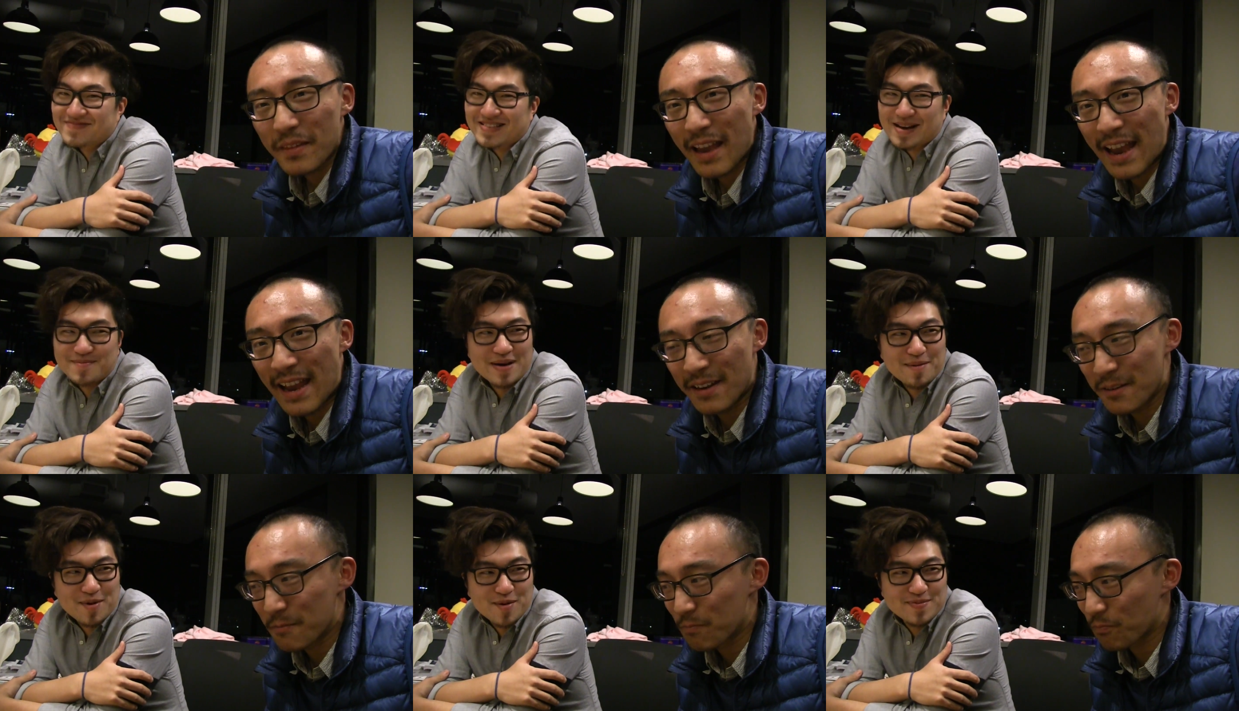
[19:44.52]

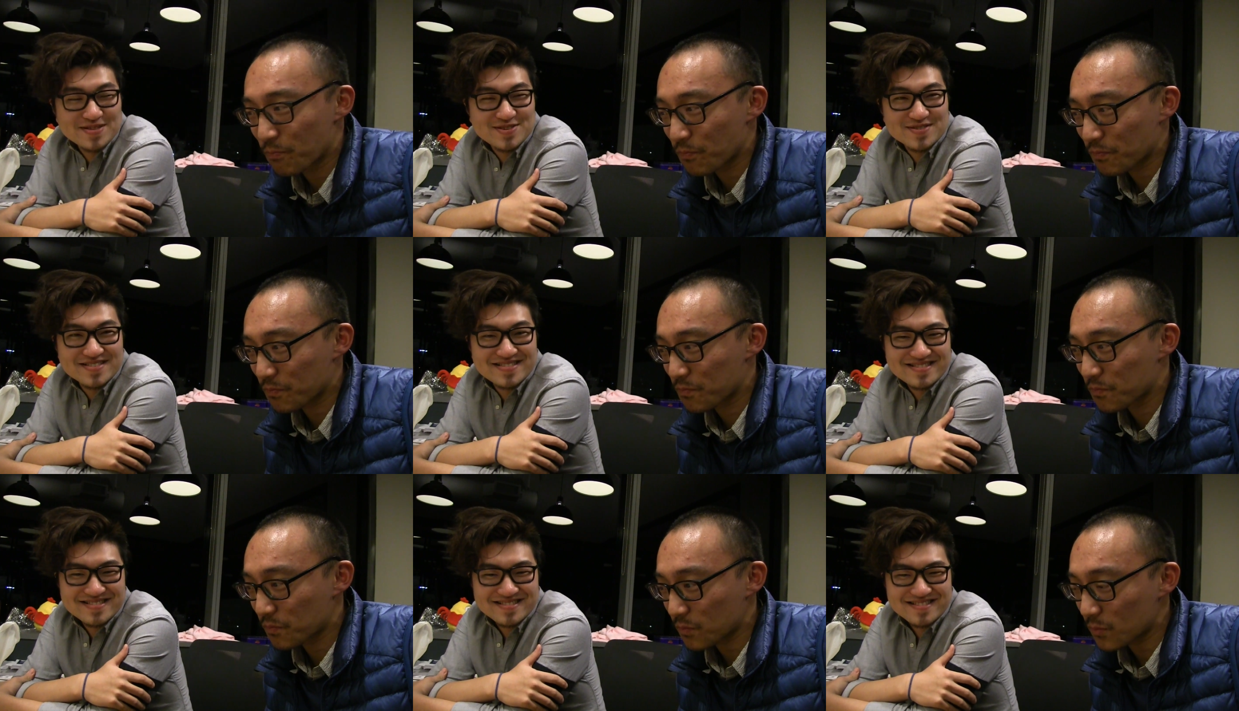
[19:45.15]
Speaker 1: And I'm, I'm open to
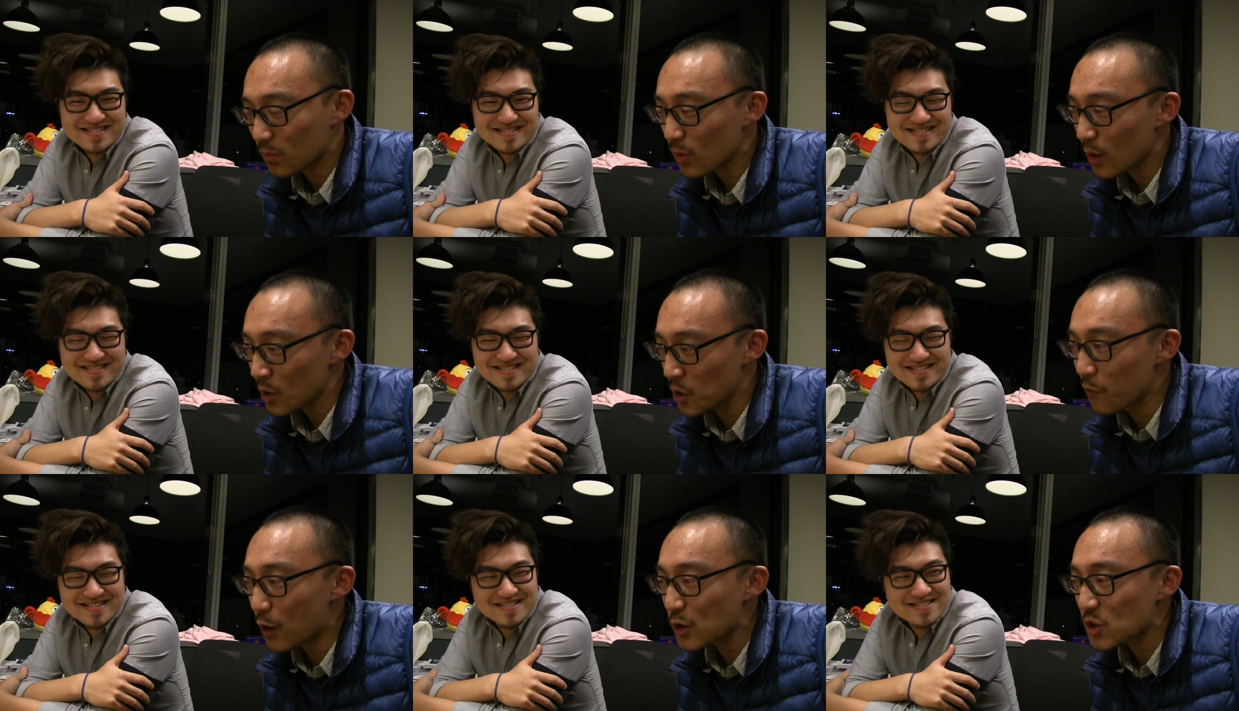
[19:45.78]
it.
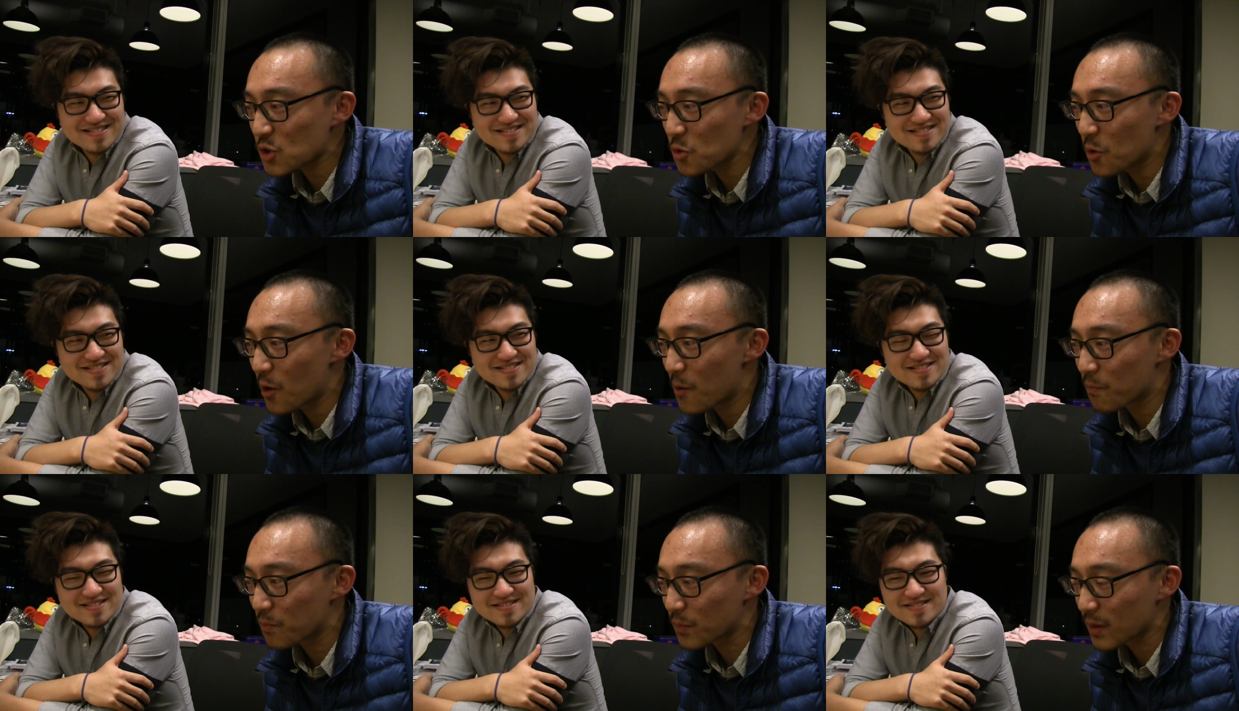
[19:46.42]
Speaker 2: You've also,
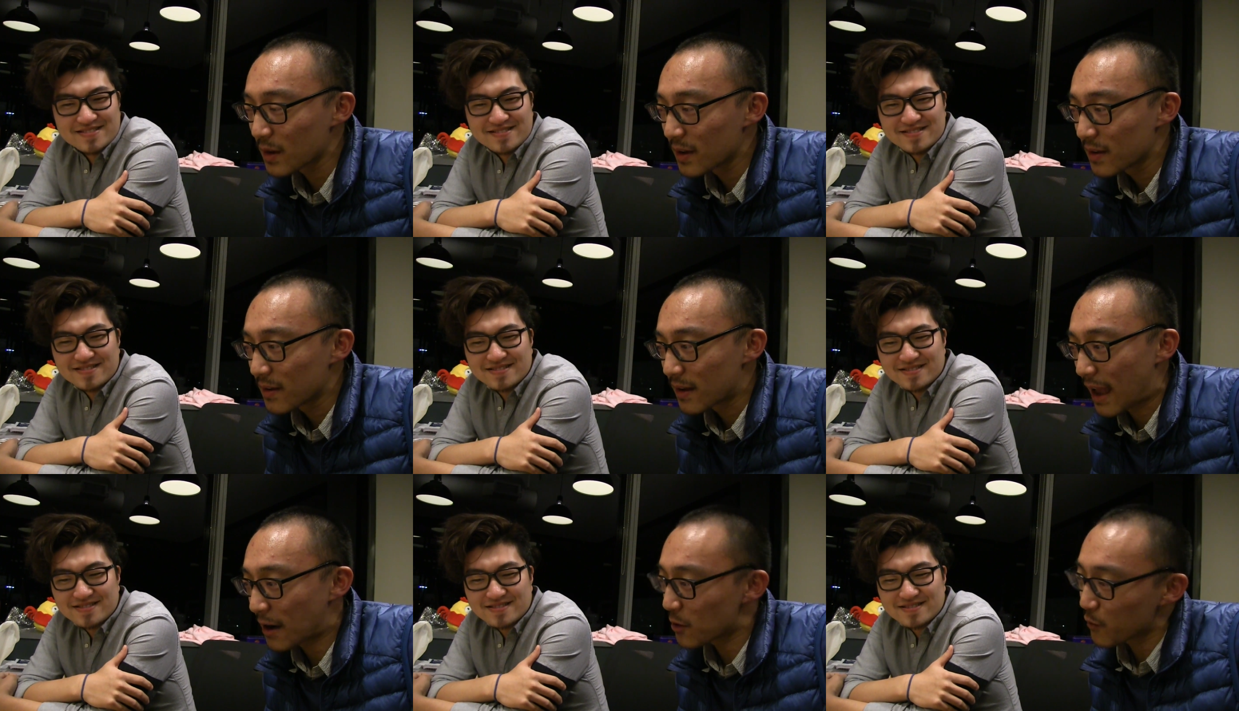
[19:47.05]
um,
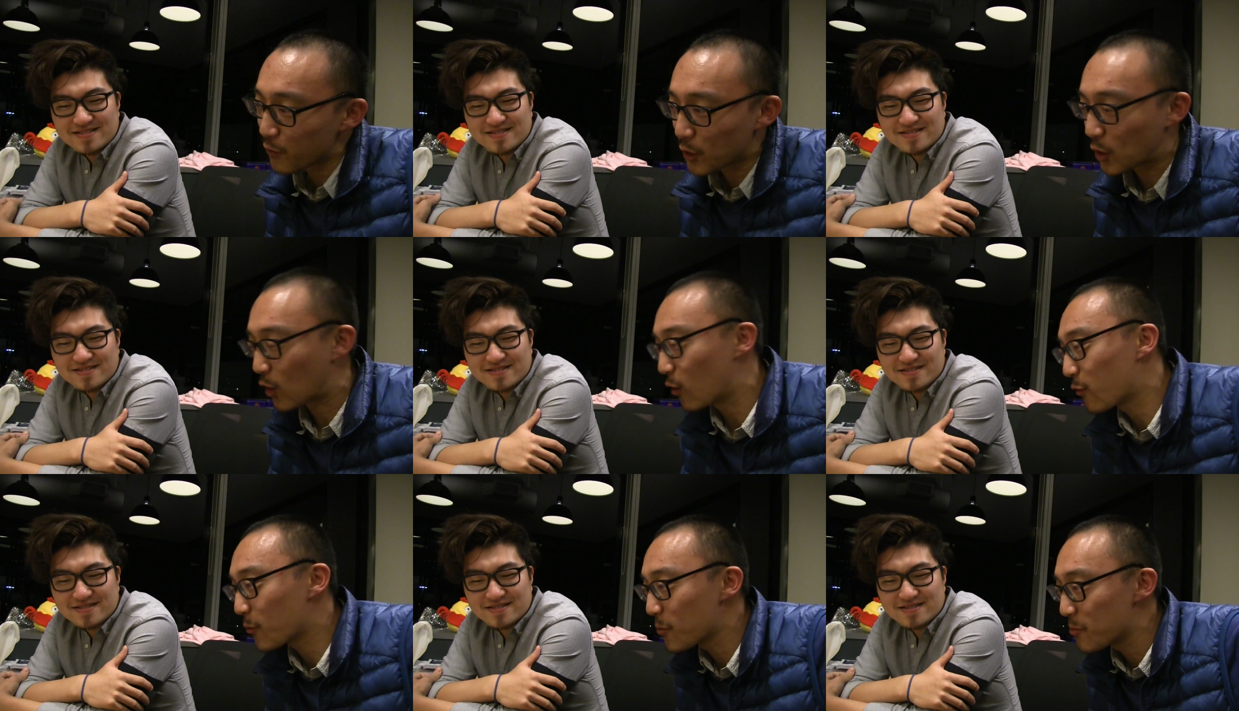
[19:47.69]
I don't know if your
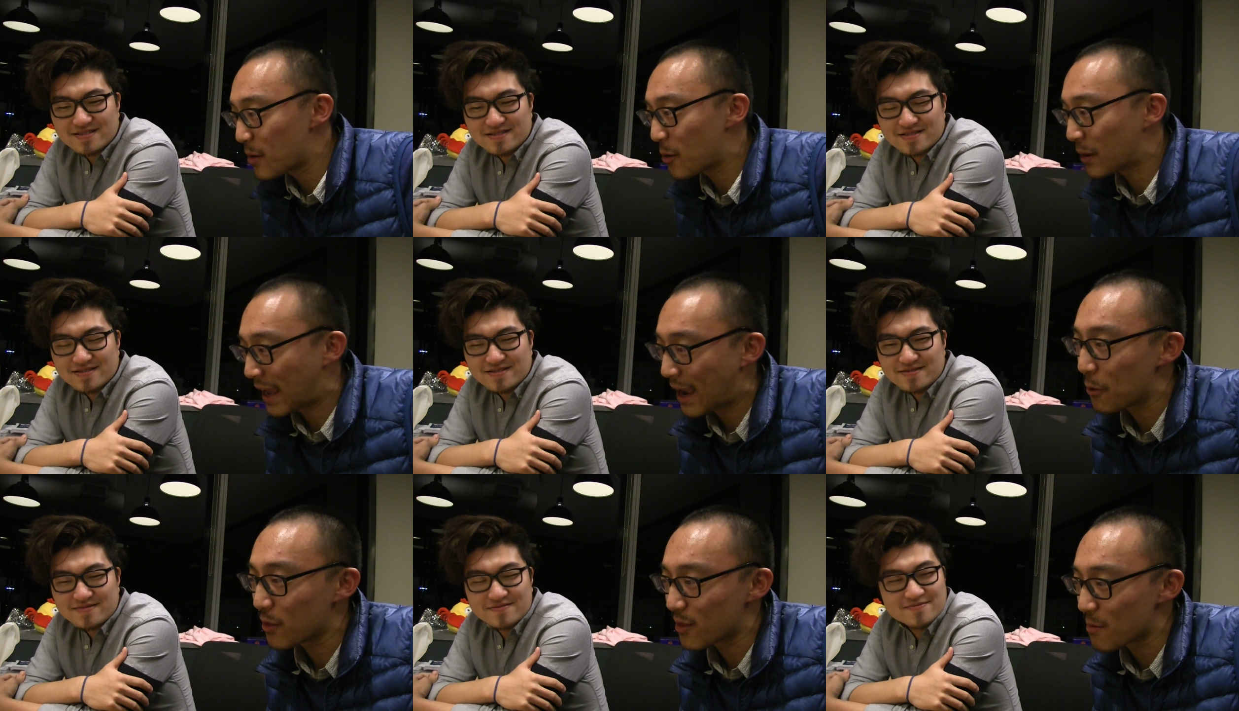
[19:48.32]
girlfriend would be
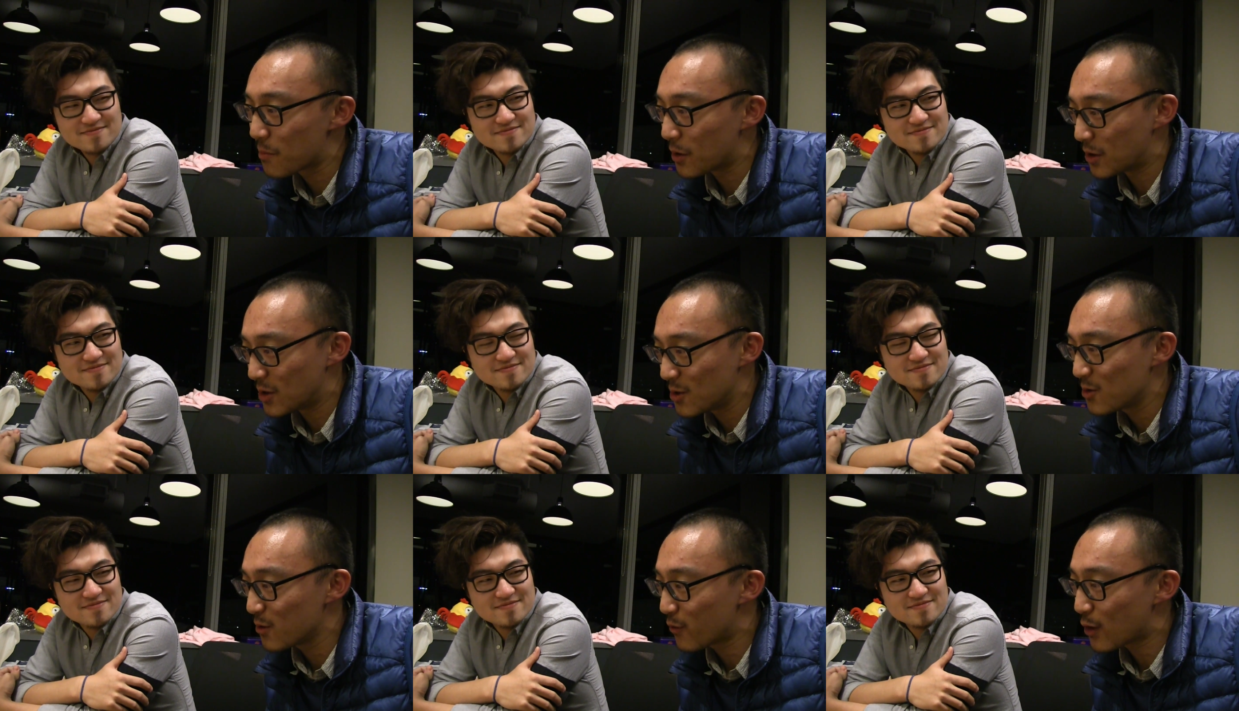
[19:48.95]
okay with it, but
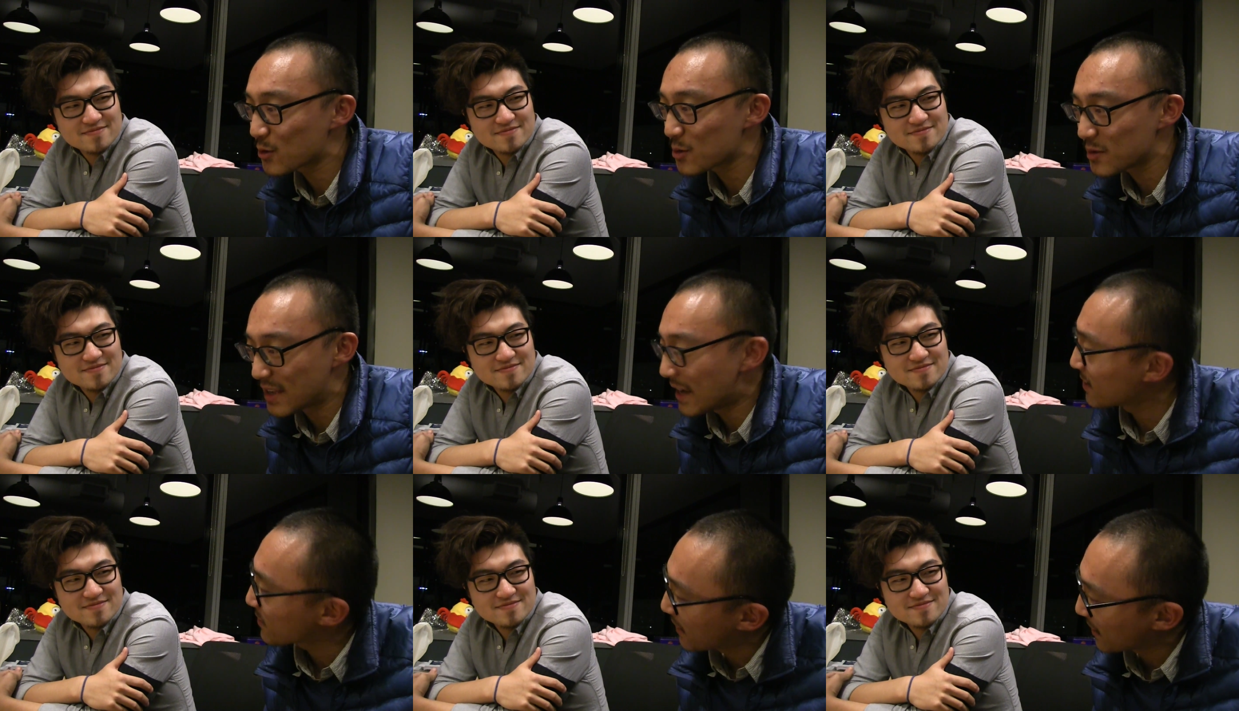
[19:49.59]
you've also
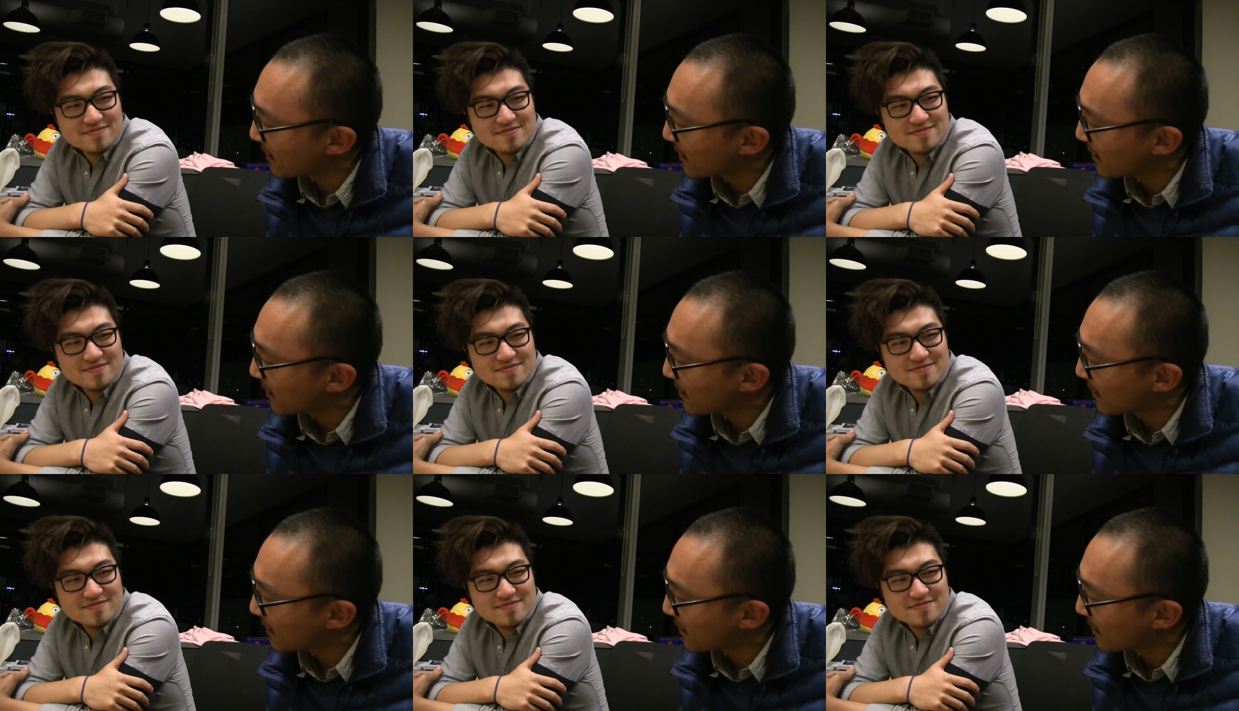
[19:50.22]
dated